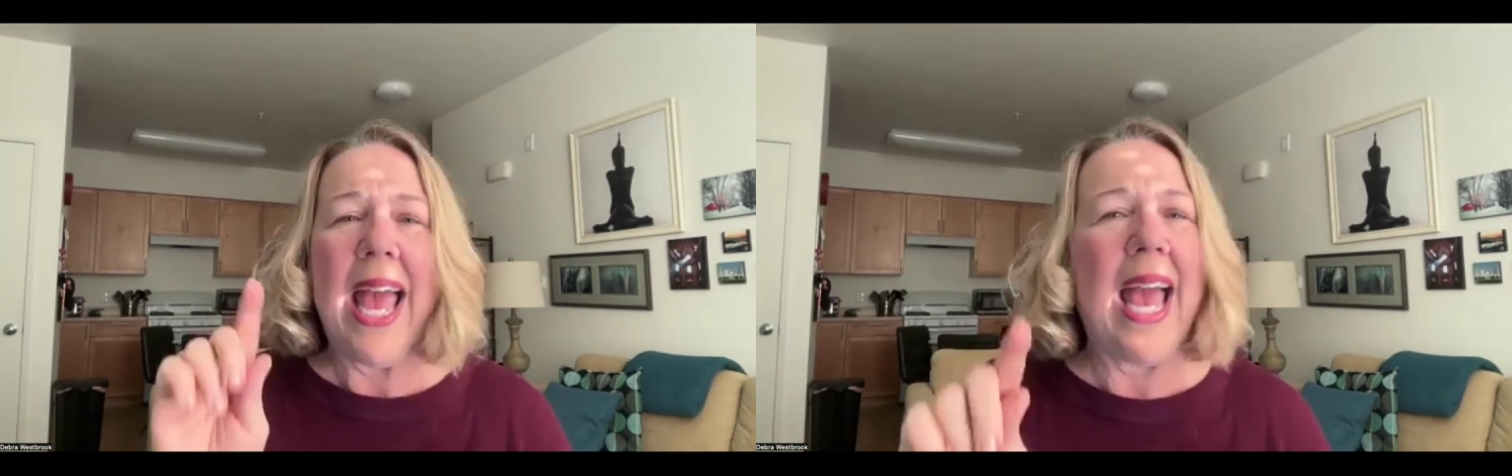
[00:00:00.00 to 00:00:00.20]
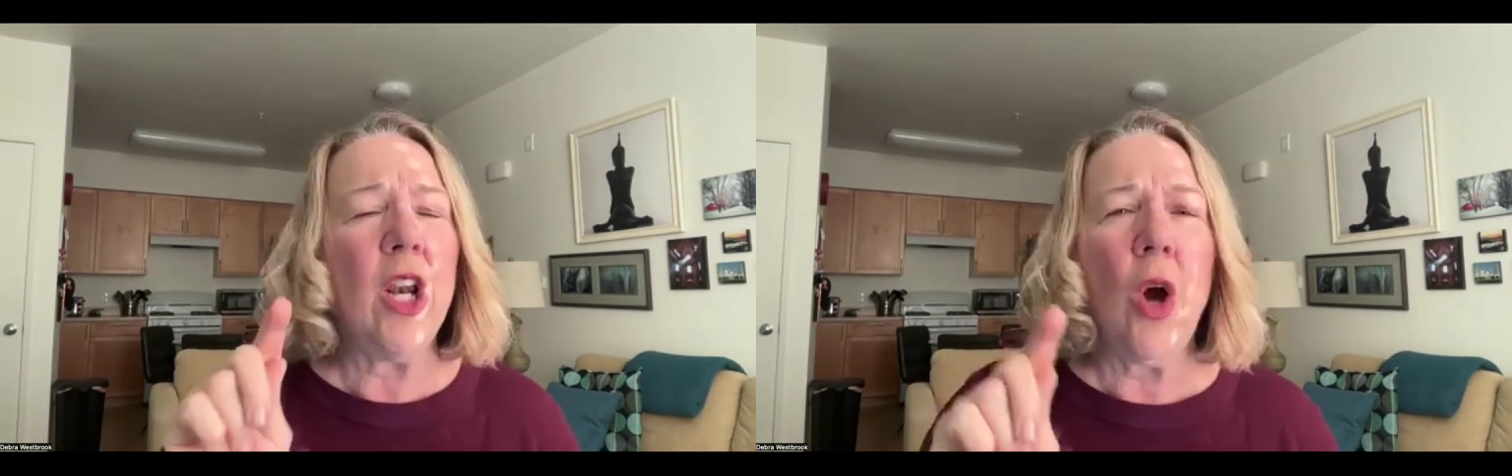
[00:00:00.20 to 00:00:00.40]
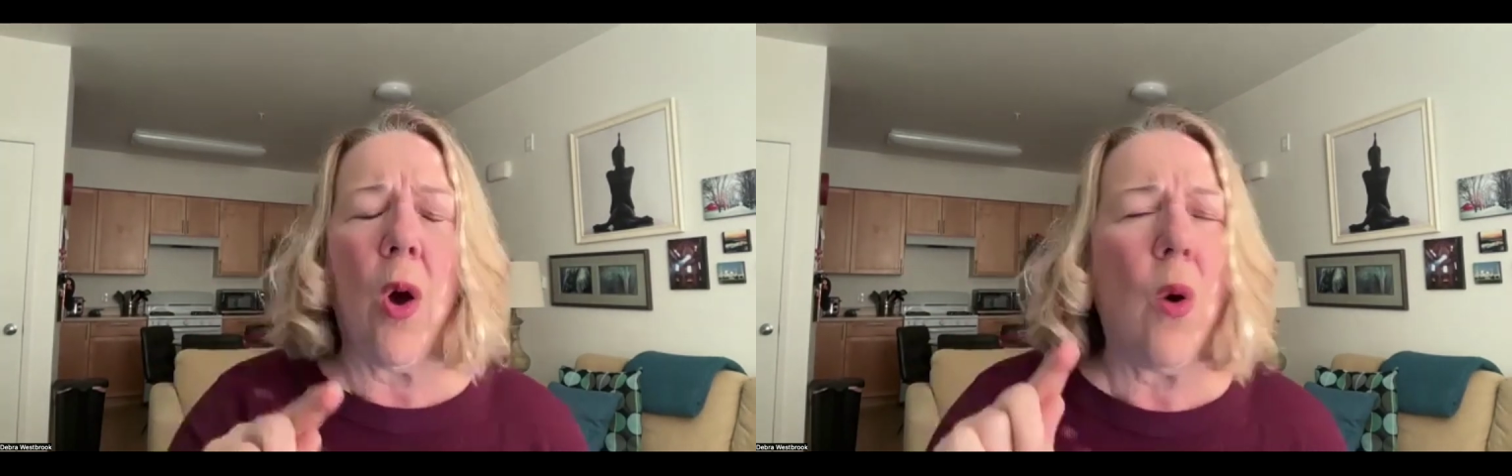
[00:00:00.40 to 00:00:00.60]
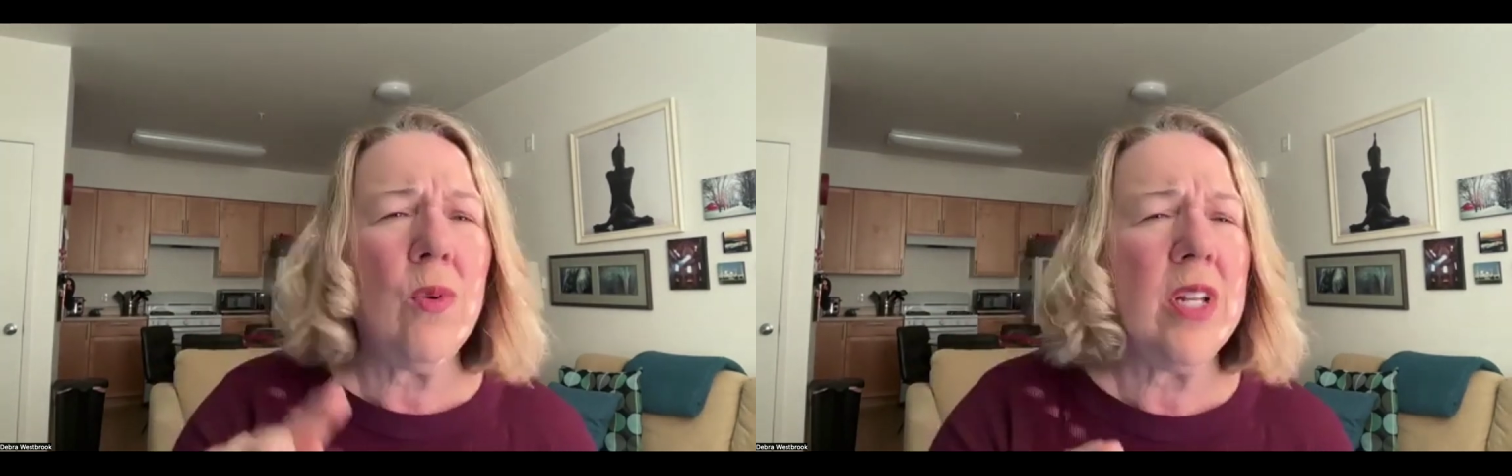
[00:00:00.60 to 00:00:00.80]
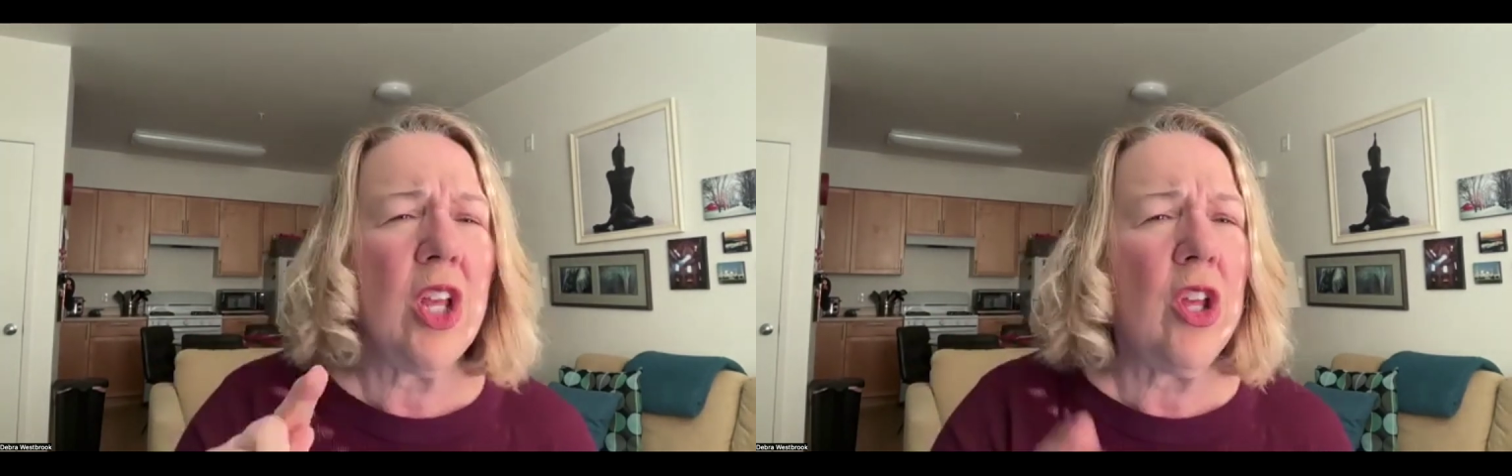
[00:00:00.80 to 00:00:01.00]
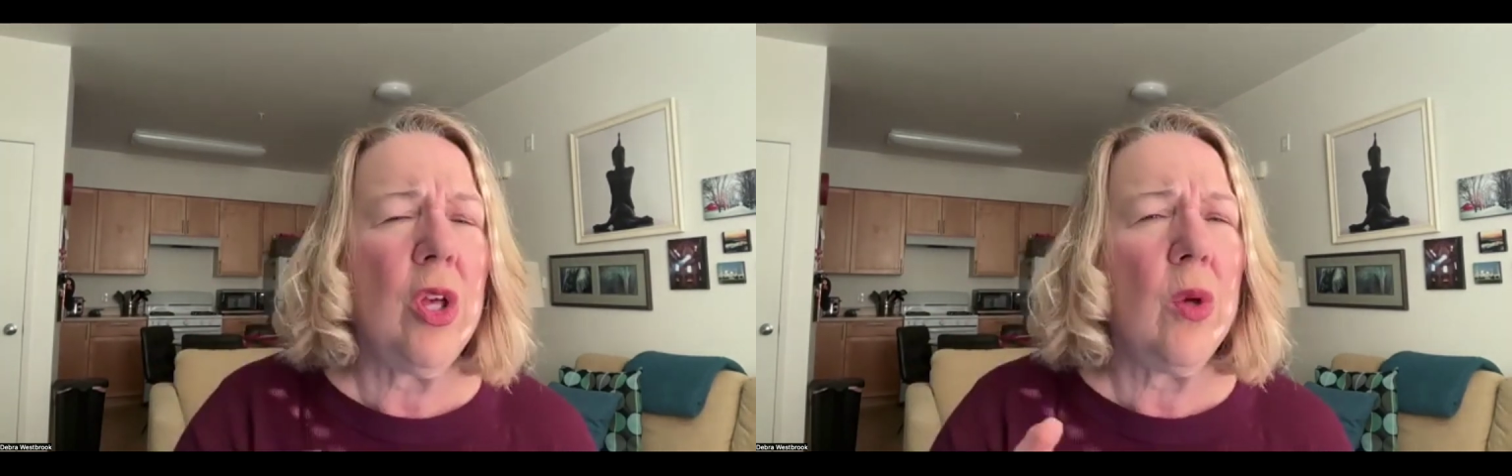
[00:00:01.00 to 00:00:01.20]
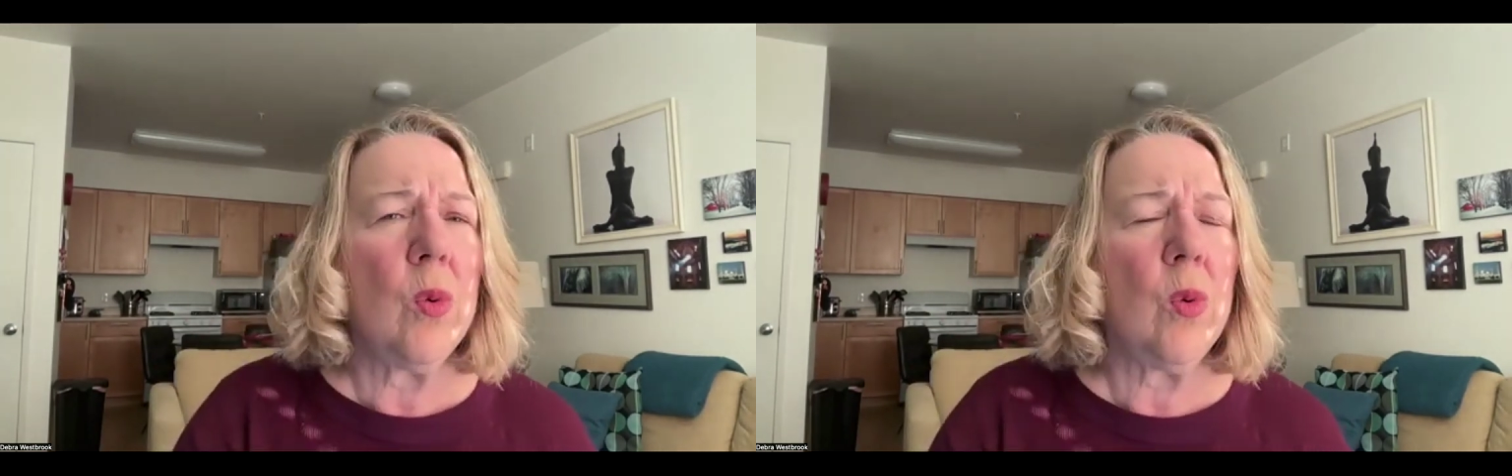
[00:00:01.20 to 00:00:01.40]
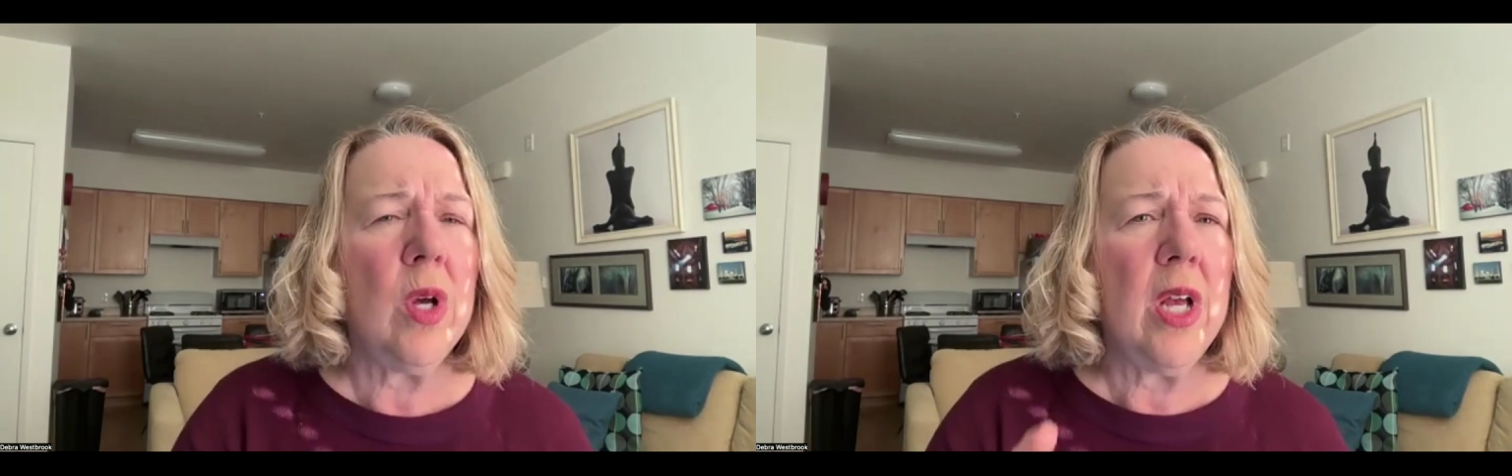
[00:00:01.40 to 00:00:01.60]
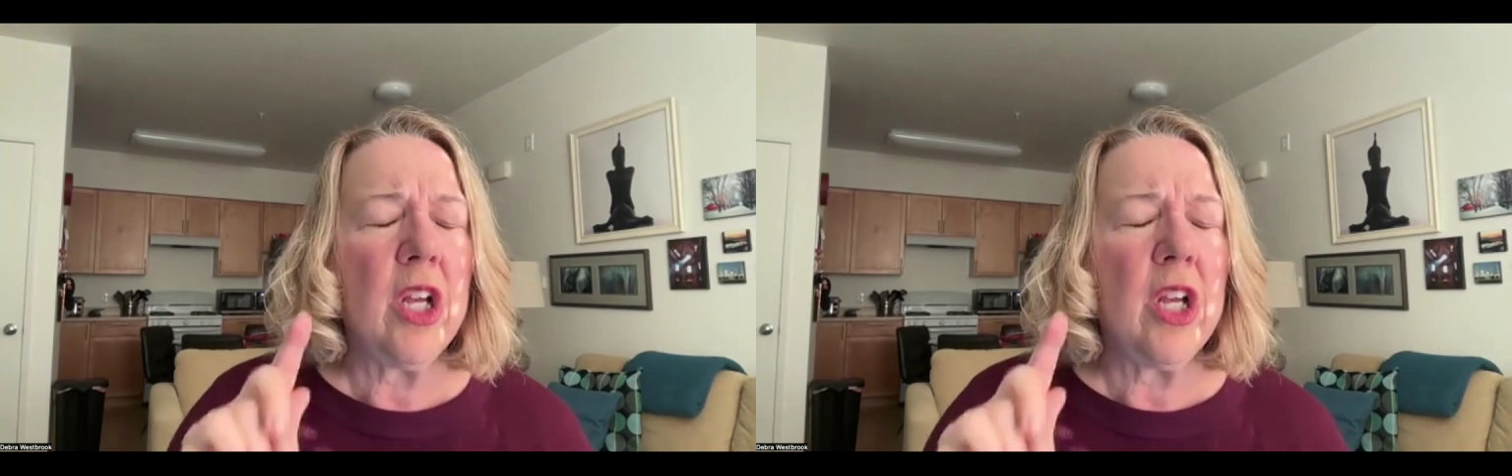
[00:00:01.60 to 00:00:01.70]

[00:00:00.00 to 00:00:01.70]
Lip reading: and only you